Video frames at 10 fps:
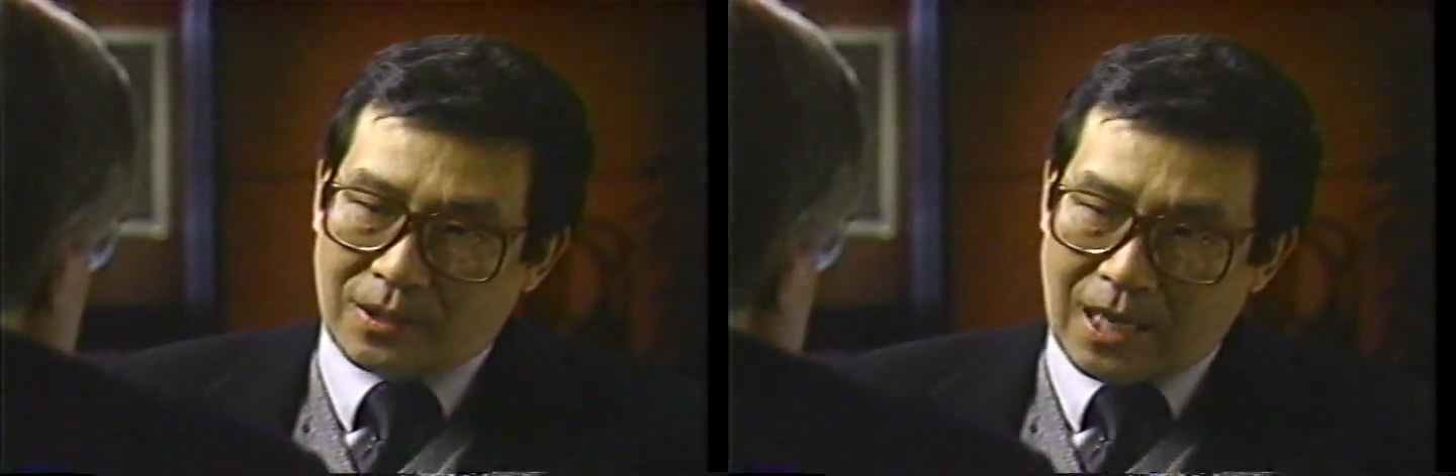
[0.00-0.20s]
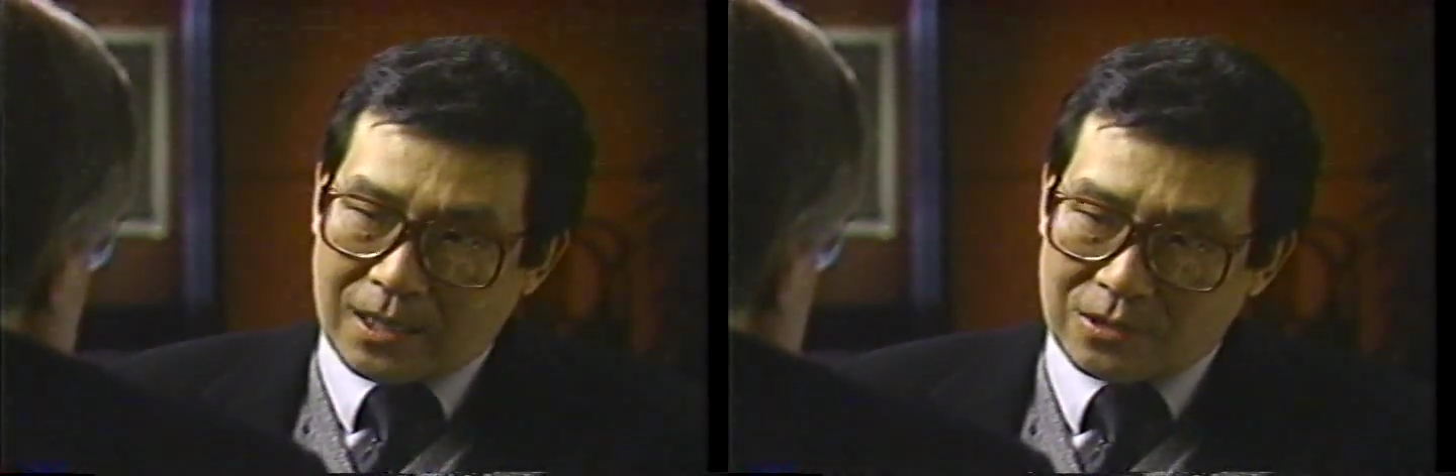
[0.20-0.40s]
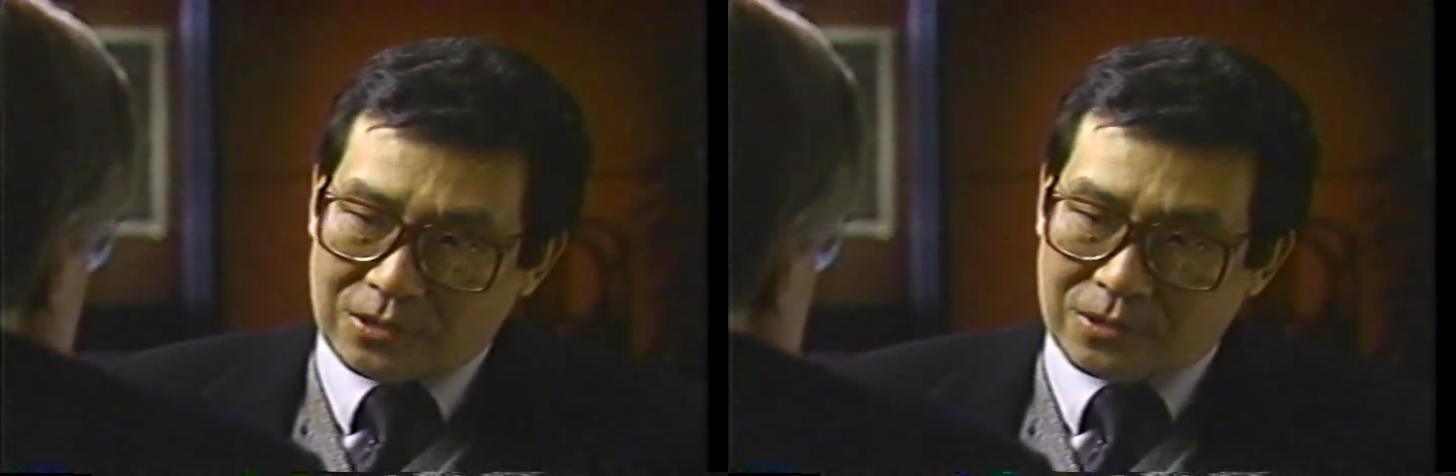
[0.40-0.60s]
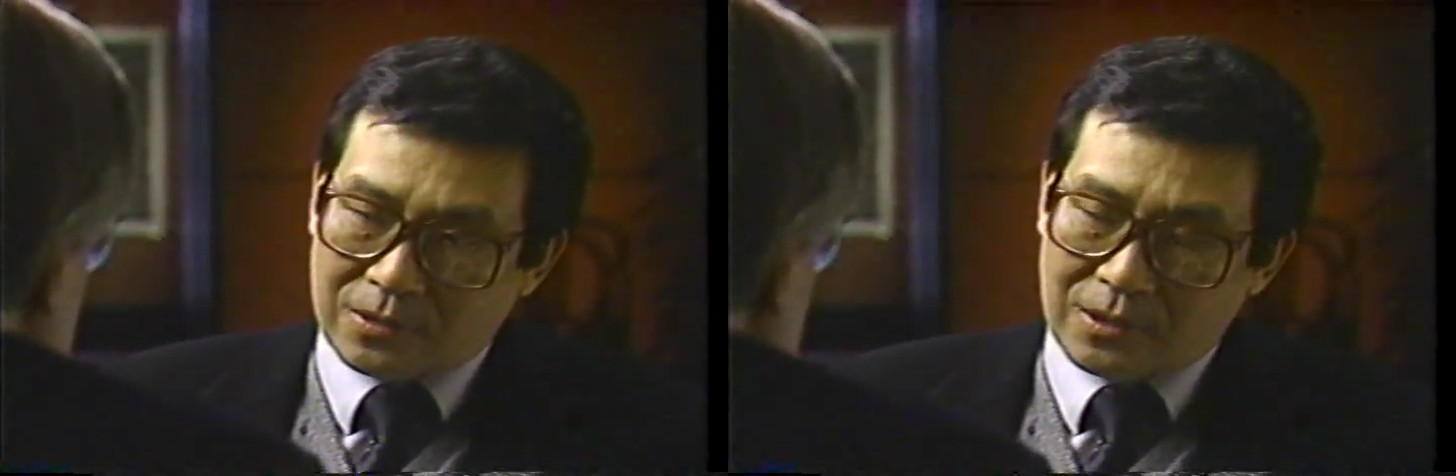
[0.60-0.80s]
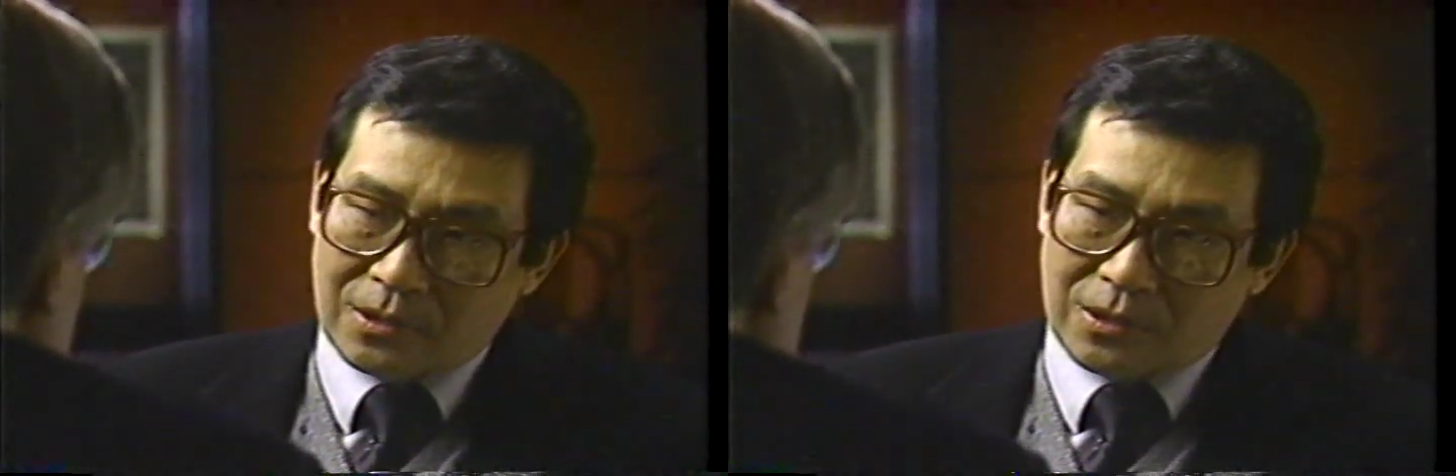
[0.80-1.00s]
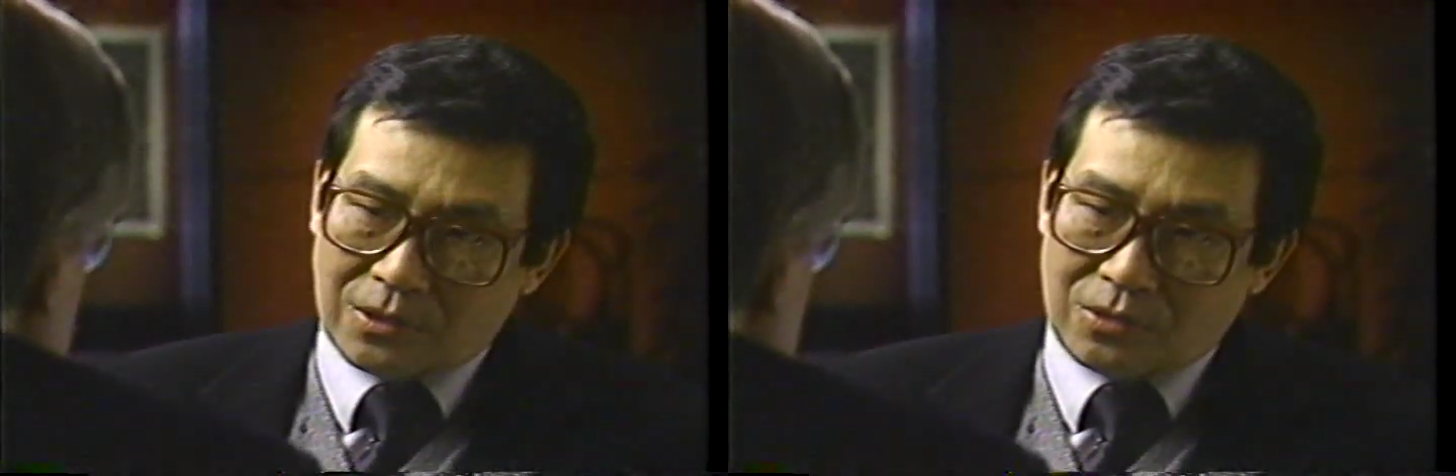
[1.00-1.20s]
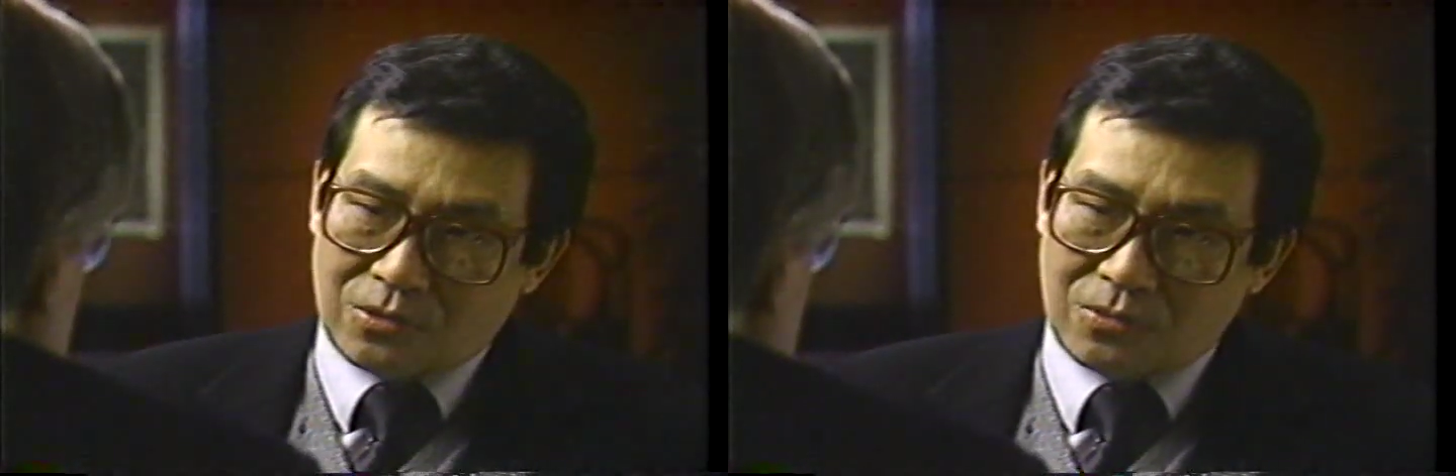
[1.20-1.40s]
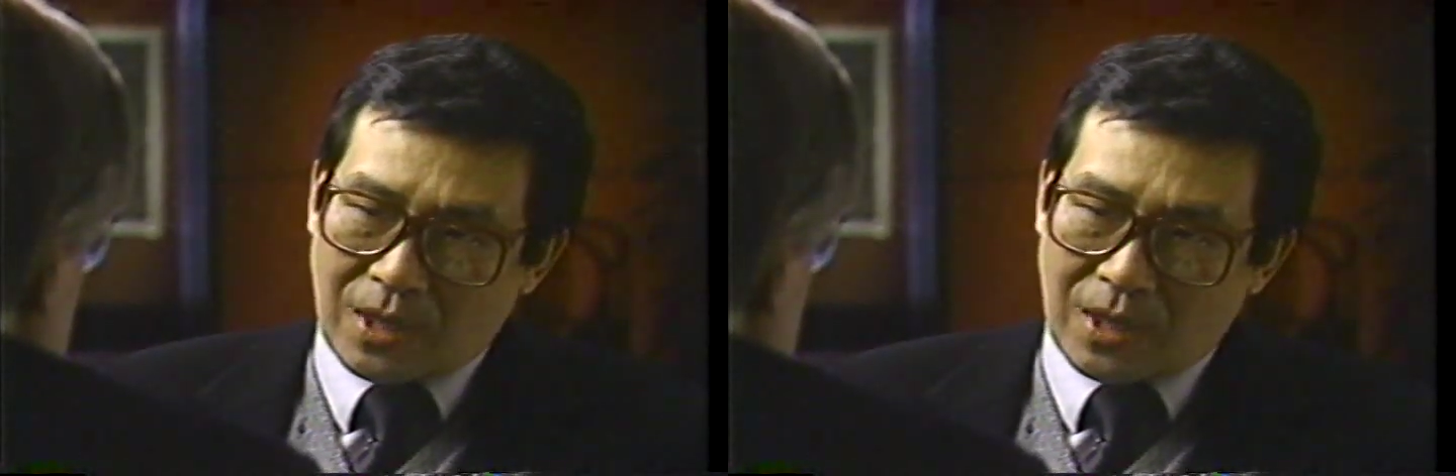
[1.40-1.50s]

That is to